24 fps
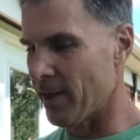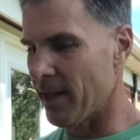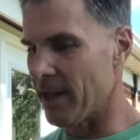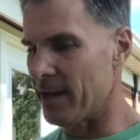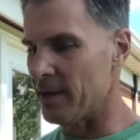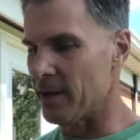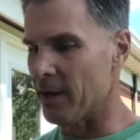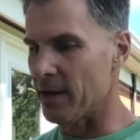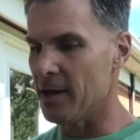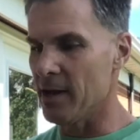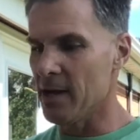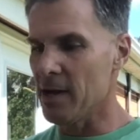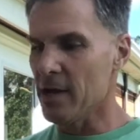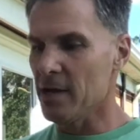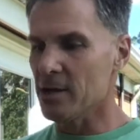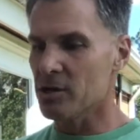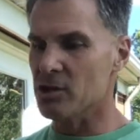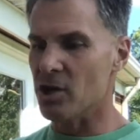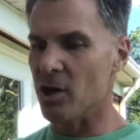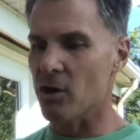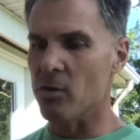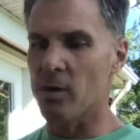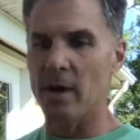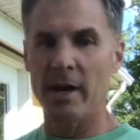And
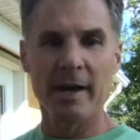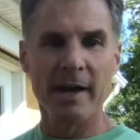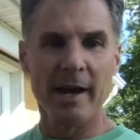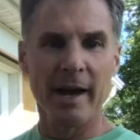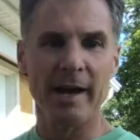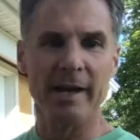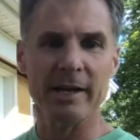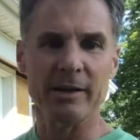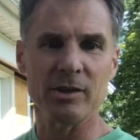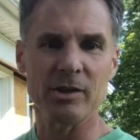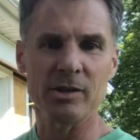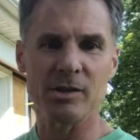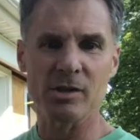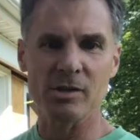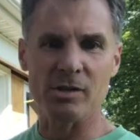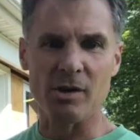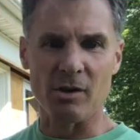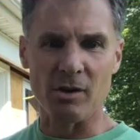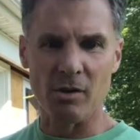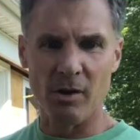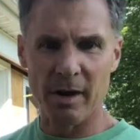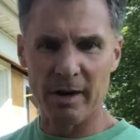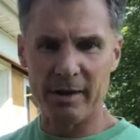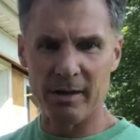so, hey, this is a
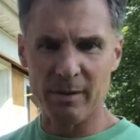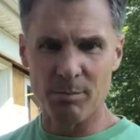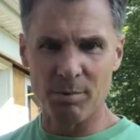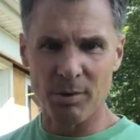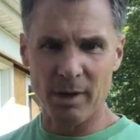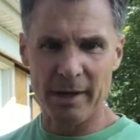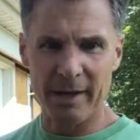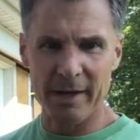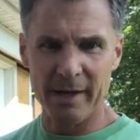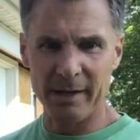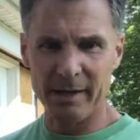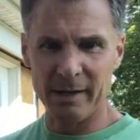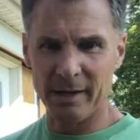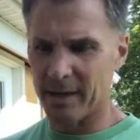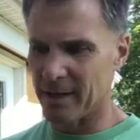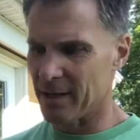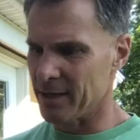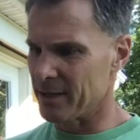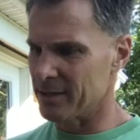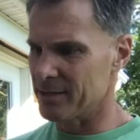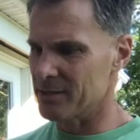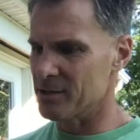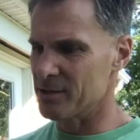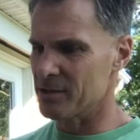grinder blade,
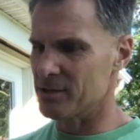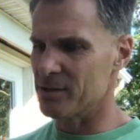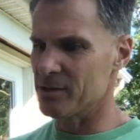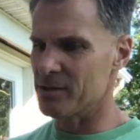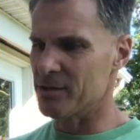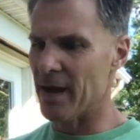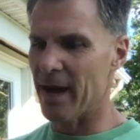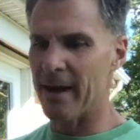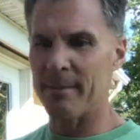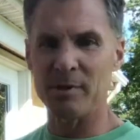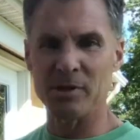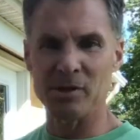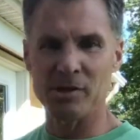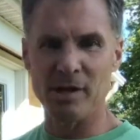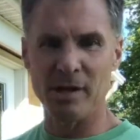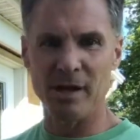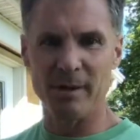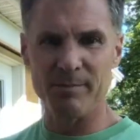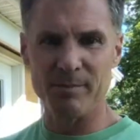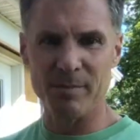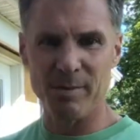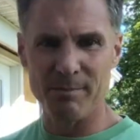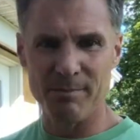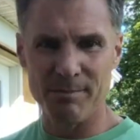diamond
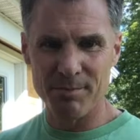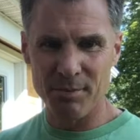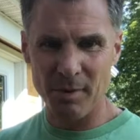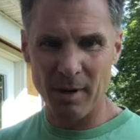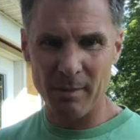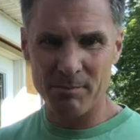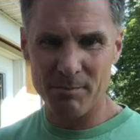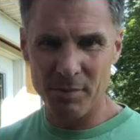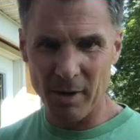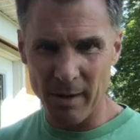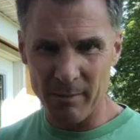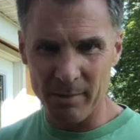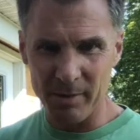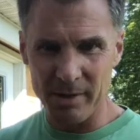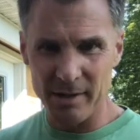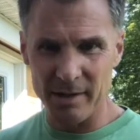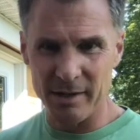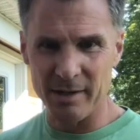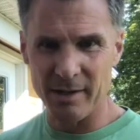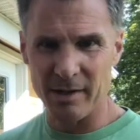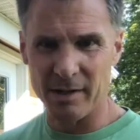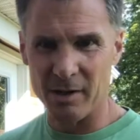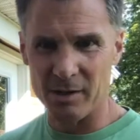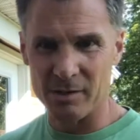tip,
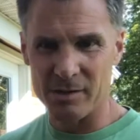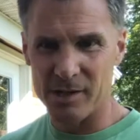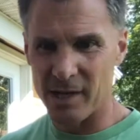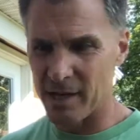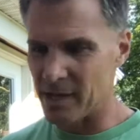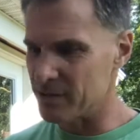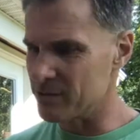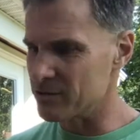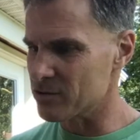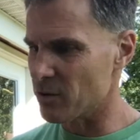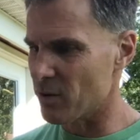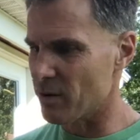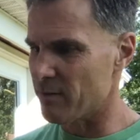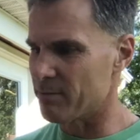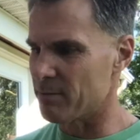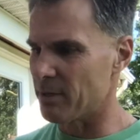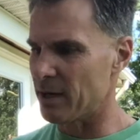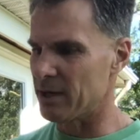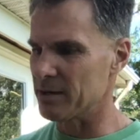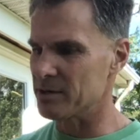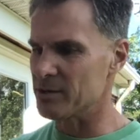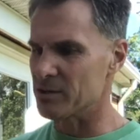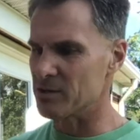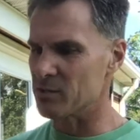probably 10, 12
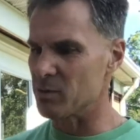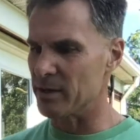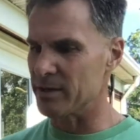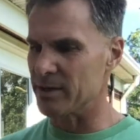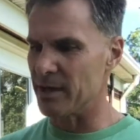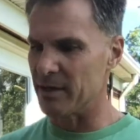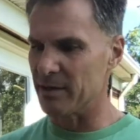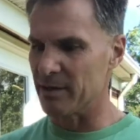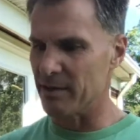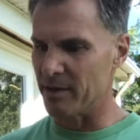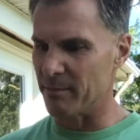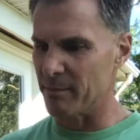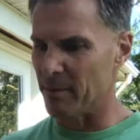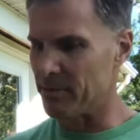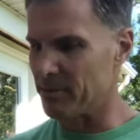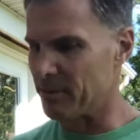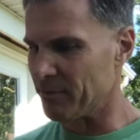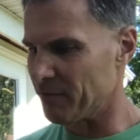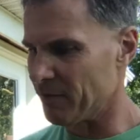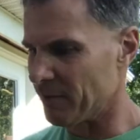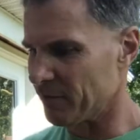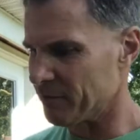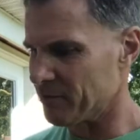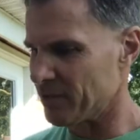bucks is what that thing, maybe
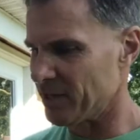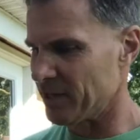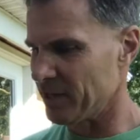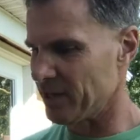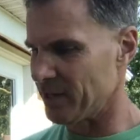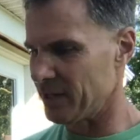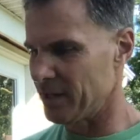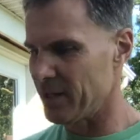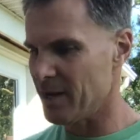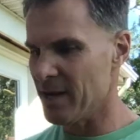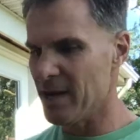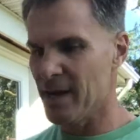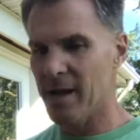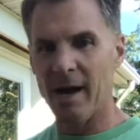15.